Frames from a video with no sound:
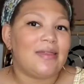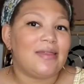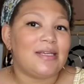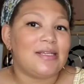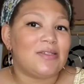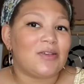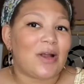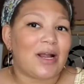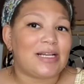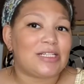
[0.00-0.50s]

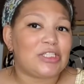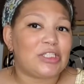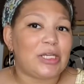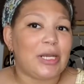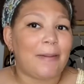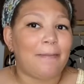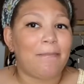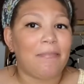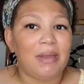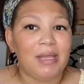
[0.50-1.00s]
These are
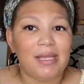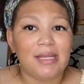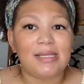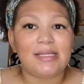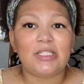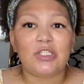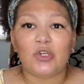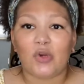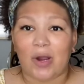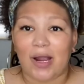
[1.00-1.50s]
actually
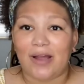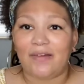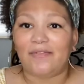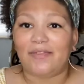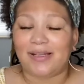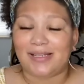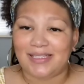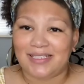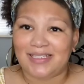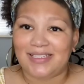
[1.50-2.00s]
men's
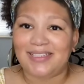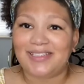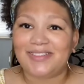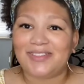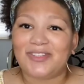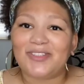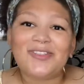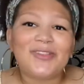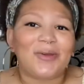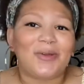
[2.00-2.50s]
graphic tees.
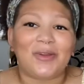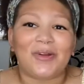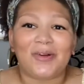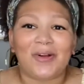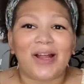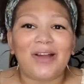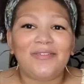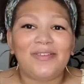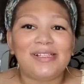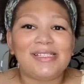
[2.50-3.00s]
So they're
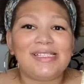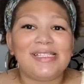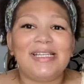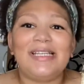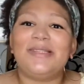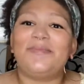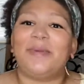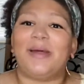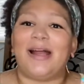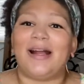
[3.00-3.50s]
graphic
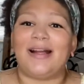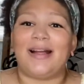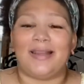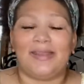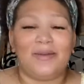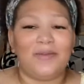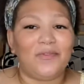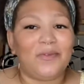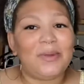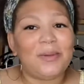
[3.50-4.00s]
tees, but I
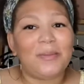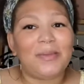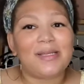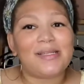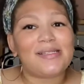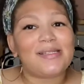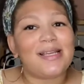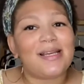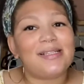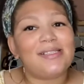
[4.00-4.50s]
got them from the
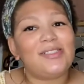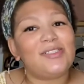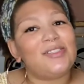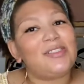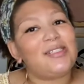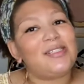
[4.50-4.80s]
men's section.